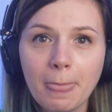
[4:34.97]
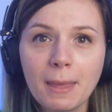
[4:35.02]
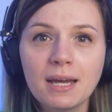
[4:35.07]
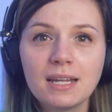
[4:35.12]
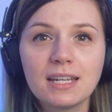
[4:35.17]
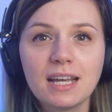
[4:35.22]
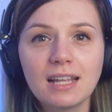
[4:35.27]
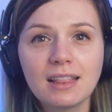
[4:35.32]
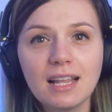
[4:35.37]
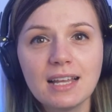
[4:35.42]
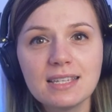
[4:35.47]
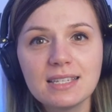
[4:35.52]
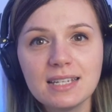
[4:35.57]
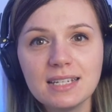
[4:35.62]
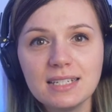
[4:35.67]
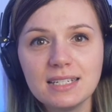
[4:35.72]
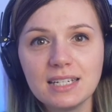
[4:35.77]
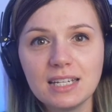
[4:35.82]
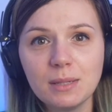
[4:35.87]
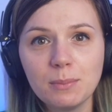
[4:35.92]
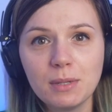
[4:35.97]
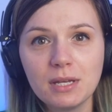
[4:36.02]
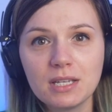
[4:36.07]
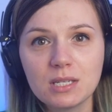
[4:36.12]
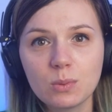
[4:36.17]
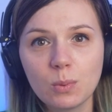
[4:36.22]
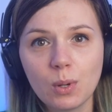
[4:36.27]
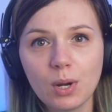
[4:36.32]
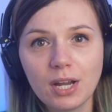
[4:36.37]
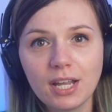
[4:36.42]
The Atlassian team is
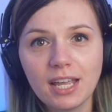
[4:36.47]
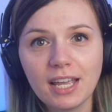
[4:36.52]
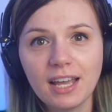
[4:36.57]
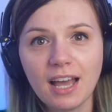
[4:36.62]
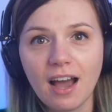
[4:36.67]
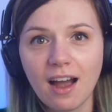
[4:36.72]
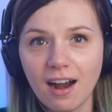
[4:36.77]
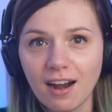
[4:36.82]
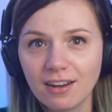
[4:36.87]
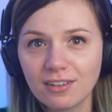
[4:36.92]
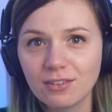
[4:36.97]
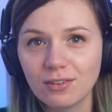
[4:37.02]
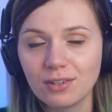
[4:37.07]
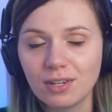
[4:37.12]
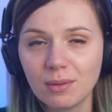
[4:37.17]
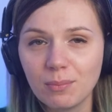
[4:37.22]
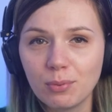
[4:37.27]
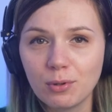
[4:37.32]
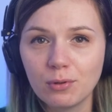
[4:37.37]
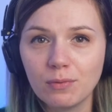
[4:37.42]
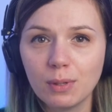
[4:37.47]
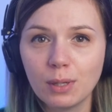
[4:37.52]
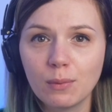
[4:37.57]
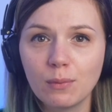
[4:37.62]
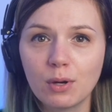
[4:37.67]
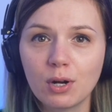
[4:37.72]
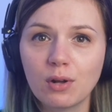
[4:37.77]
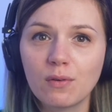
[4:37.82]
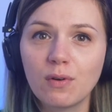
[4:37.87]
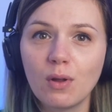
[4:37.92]
working hard on improving
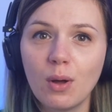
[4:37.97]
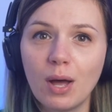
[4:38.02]
workflow